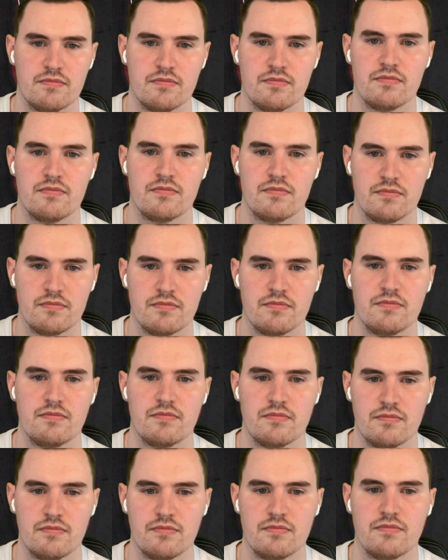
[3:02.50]

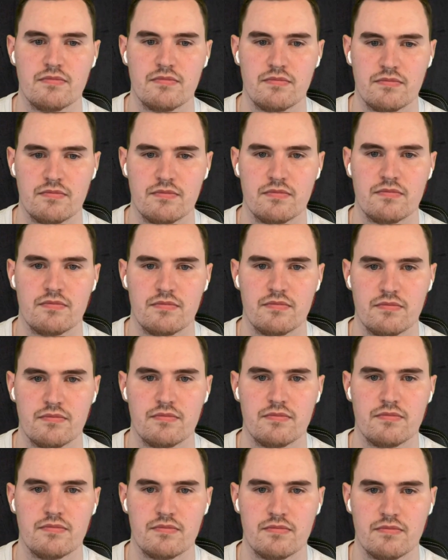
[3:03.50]

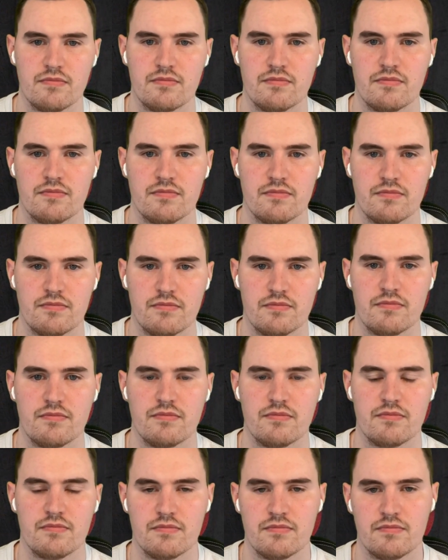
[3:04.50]

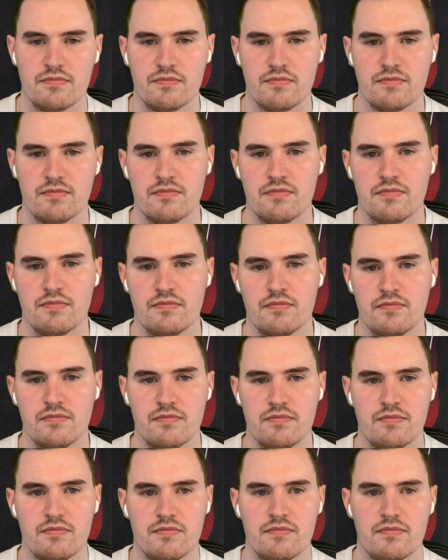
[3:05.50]

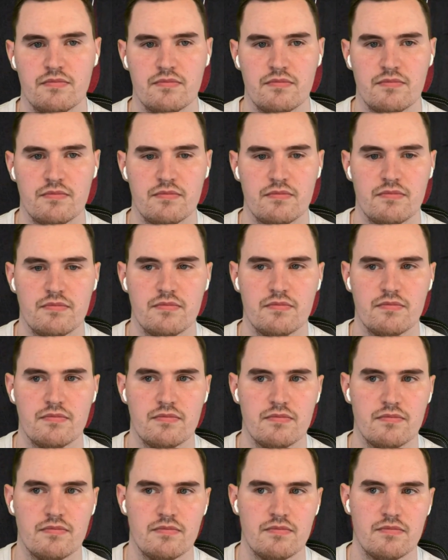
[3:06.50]

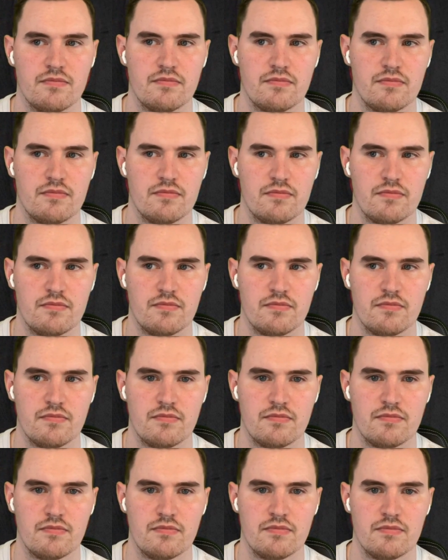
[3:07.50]

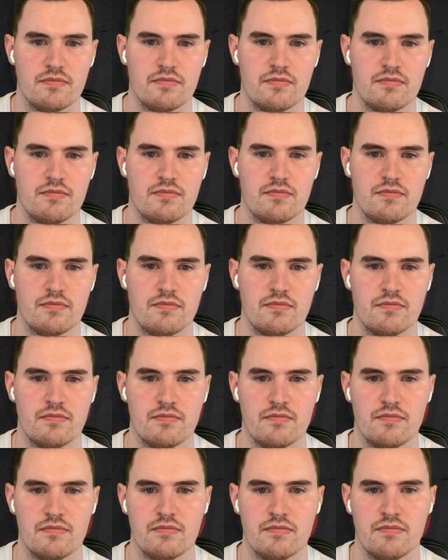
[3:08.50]

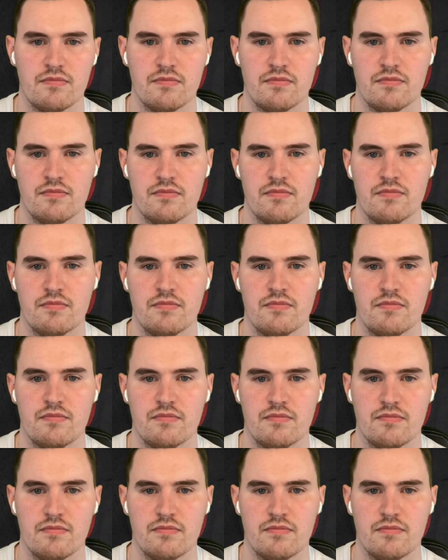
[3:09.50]
(not speaking)